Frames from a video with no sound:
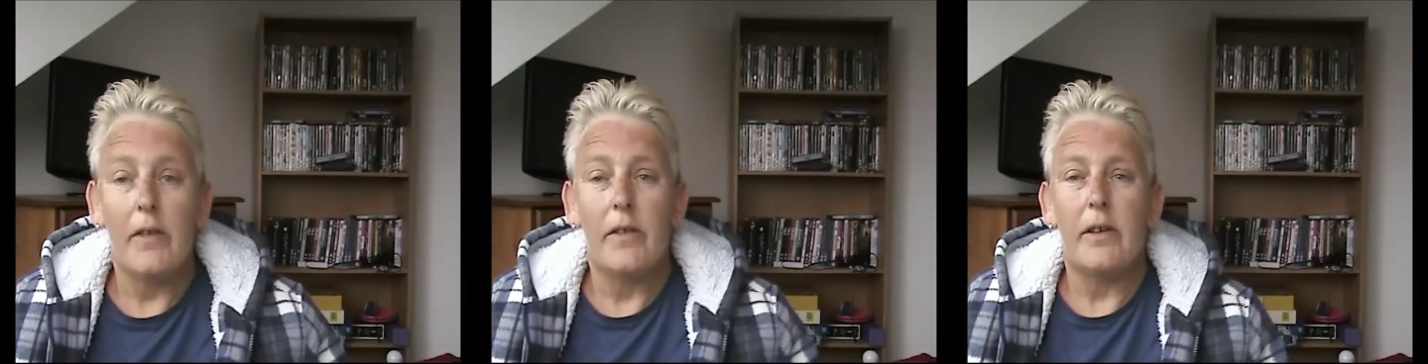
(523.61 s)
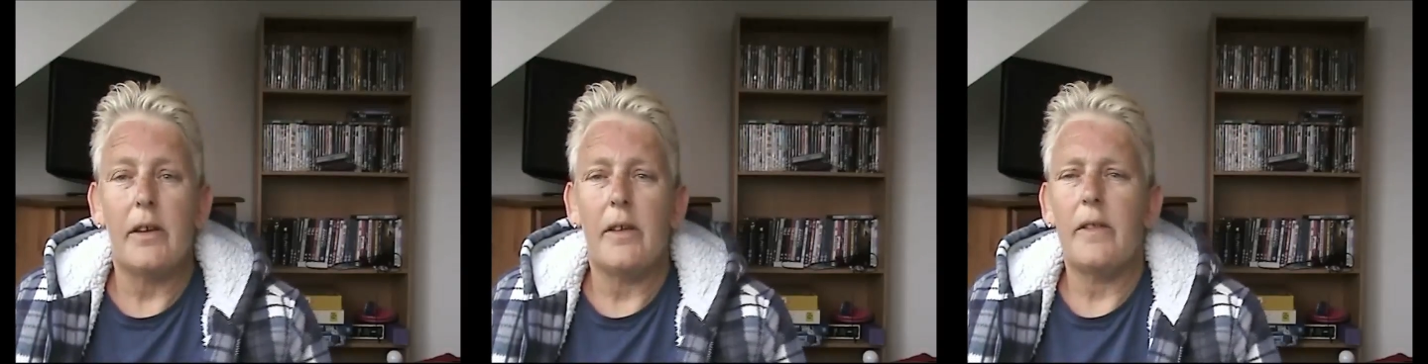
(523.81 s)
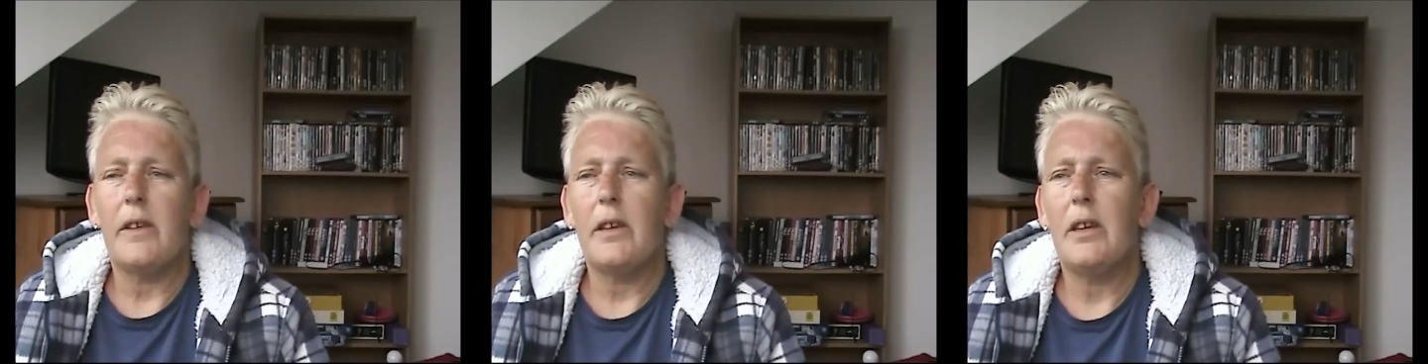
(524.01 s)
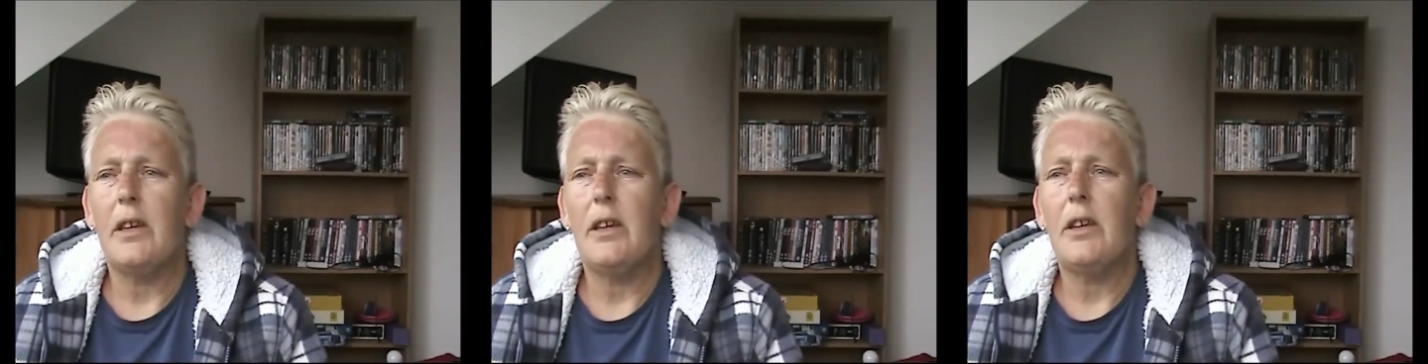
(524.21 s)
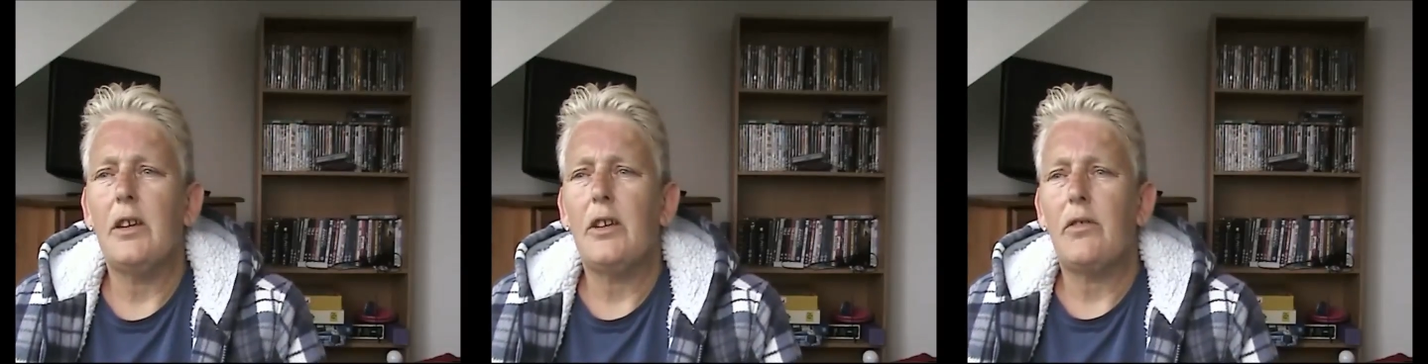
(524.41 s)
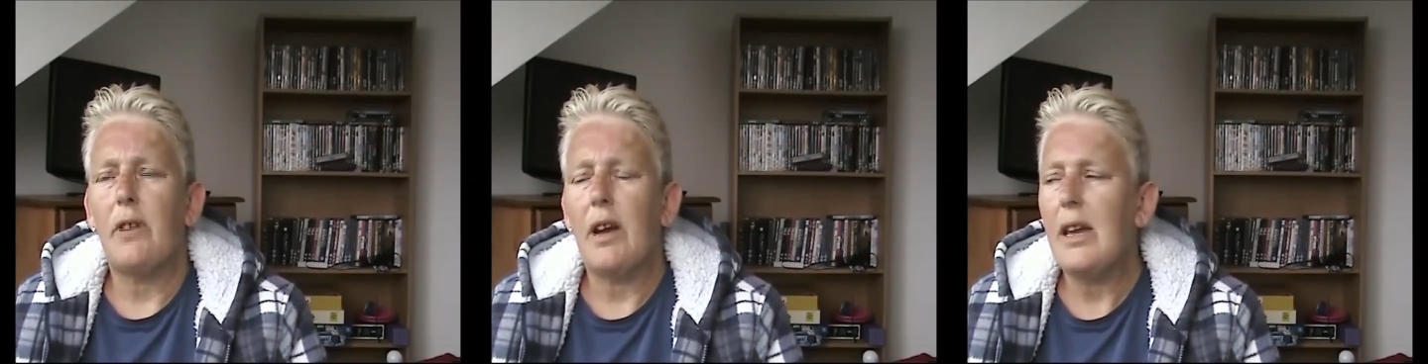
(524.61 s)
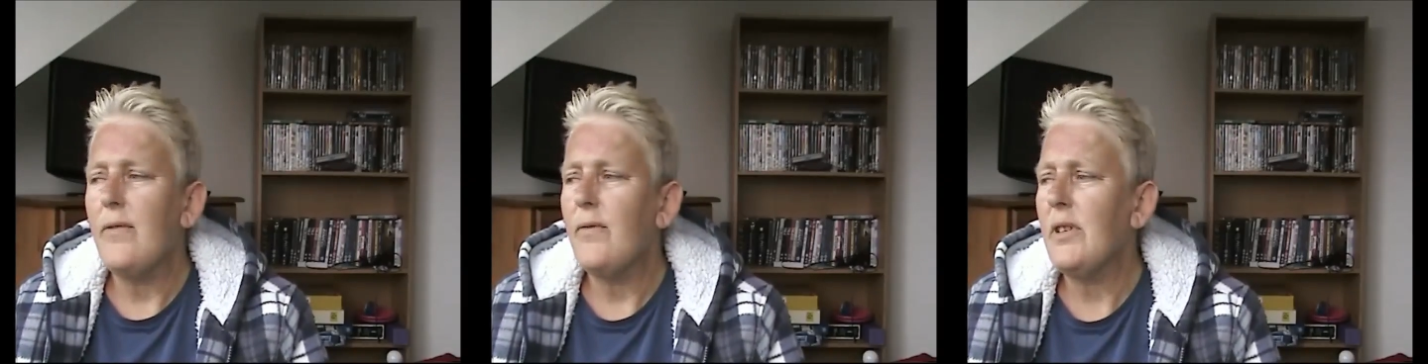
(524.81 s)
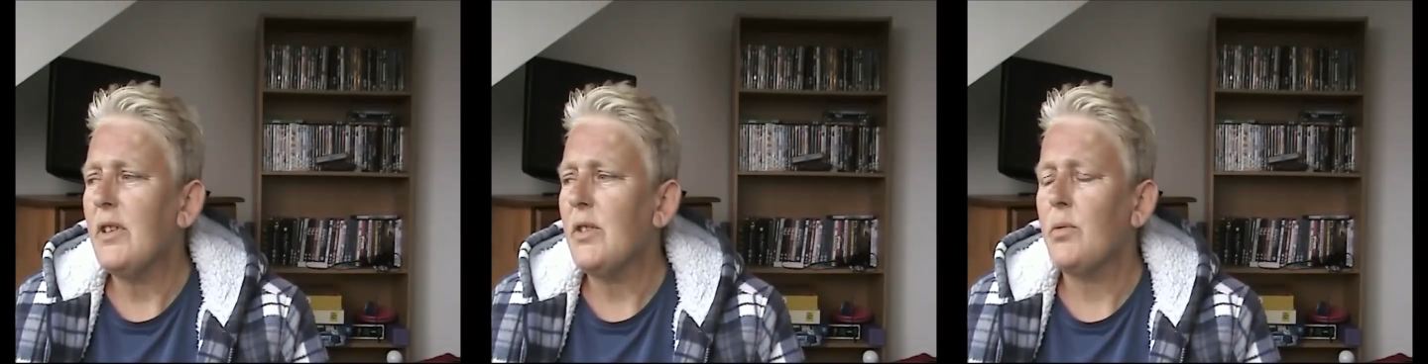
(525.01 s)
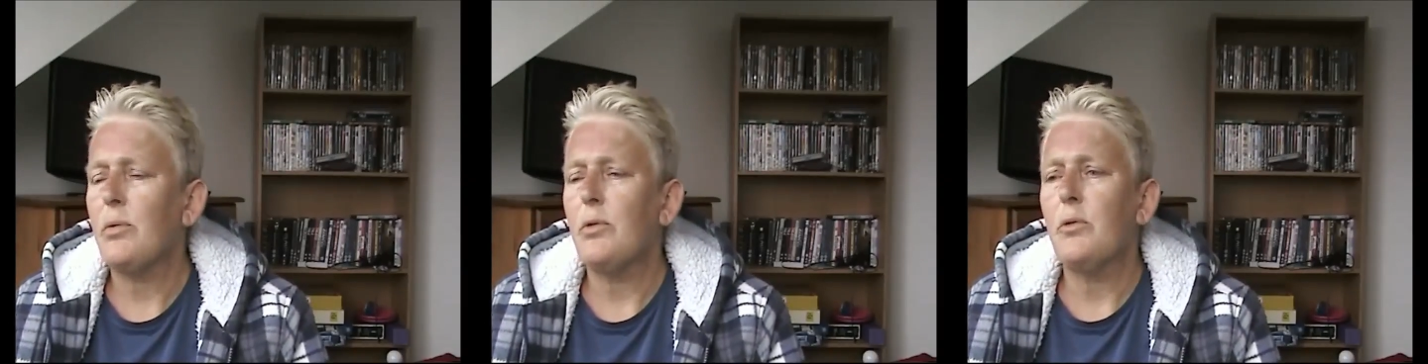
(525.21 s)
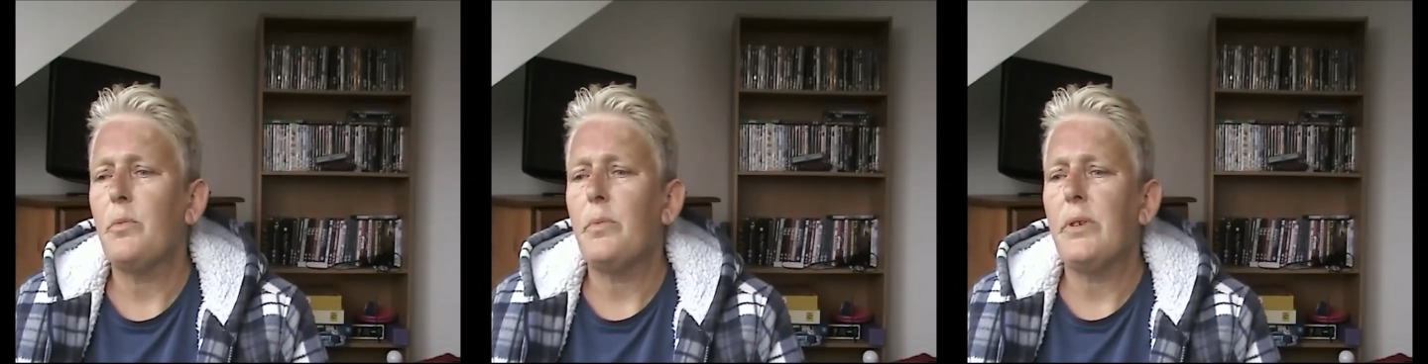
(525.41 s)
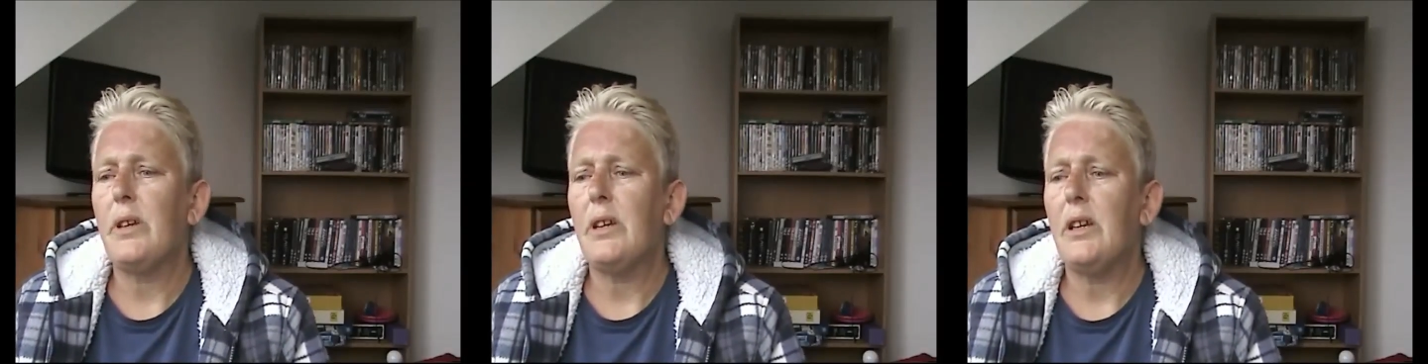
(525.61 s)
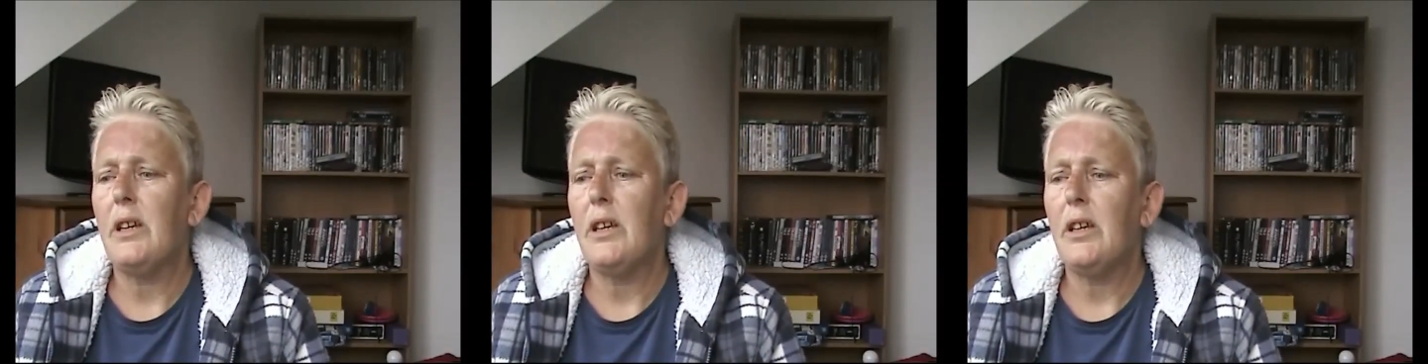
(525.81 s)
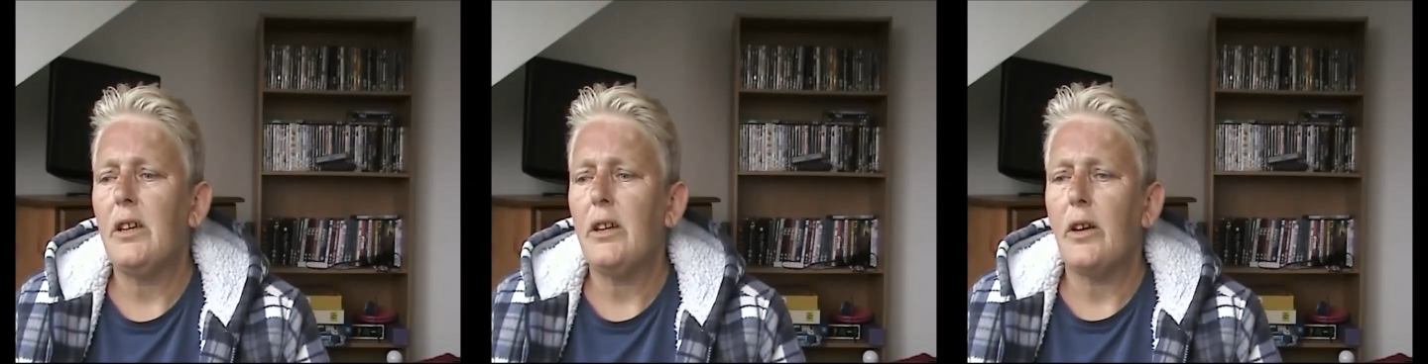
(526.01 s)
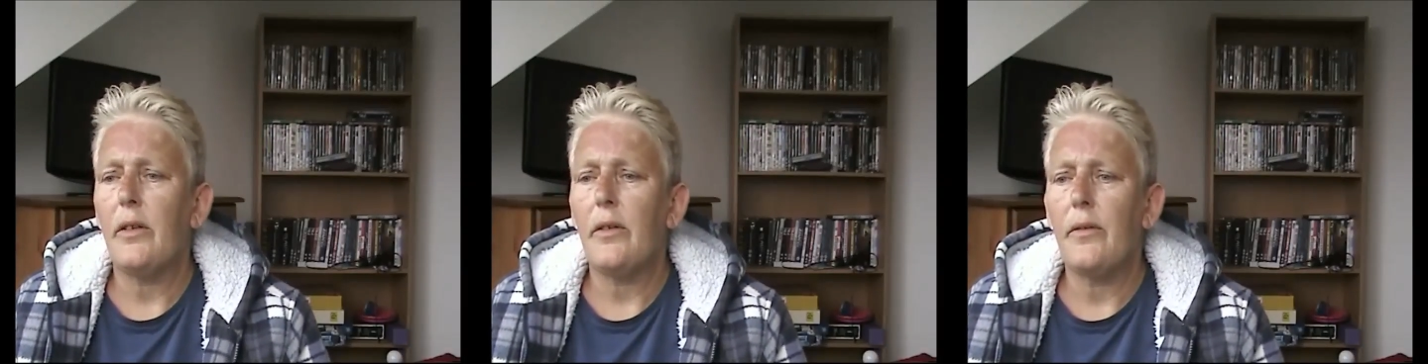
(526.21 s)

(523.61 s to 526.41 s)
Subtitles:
that the cravings will be